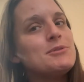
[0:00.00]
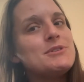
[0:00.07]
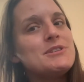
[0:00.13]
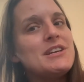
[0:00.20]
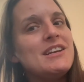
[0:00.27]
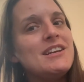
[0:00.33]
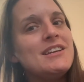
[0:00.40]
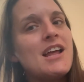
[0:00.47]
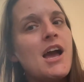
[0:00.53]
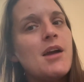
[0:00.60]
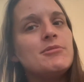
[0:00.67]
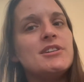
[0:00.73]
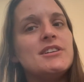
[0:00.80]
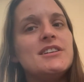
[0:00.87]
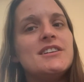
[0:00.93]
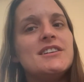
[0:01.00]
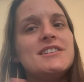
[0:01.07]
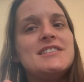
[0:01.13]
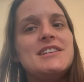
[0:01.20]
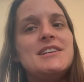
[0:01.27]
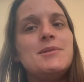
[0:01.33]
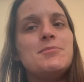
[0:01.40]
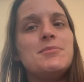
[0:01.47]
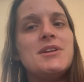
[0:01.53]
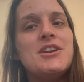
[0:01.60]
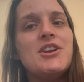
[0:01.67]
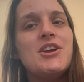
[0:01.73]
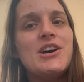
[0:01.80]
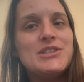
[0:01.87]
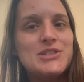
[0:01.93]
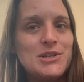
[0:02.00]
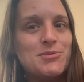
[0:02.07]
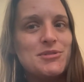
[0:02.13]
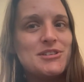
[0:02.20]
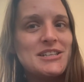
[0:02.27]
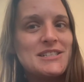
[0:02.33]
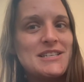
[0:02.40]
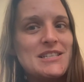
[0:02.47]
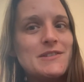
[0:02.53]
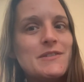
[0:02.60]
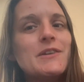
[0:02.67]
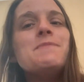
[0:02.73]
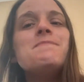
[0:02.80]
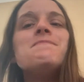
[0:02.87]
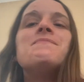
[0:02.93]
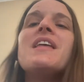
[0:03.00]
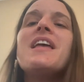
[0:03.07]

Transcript: routine, I'm gonna deem not super successful.